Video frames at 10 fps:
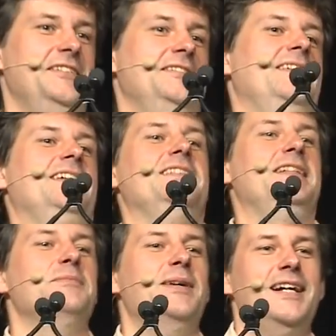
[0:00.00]
and like
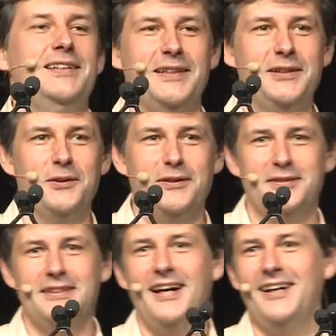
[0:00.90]
lean back like Gore
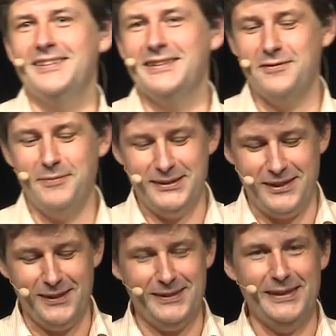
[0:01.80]
Vidal and give my talk